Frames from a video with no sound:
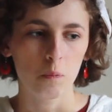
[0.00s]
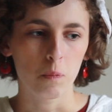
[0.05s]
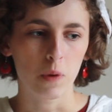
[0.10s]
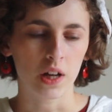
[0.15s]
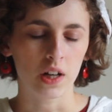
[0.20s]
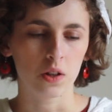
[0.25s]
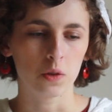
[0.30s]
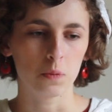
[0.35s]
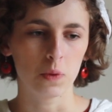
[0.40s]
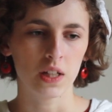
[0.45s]

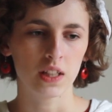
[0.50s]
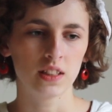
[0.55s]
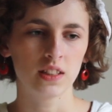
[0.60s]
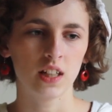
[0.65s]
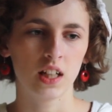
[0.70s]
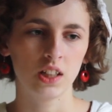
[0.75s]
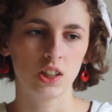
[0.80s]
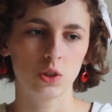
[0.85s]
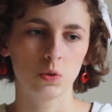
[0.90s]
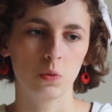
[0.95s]
But it would be in
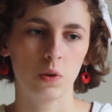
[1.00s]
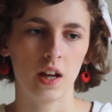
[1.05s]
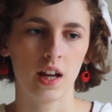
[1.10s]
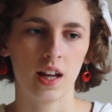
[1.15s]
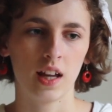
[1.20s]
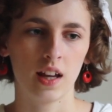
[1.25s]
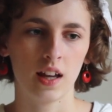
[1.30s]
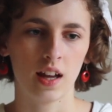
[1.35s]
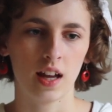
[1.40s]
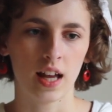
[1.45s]
such a way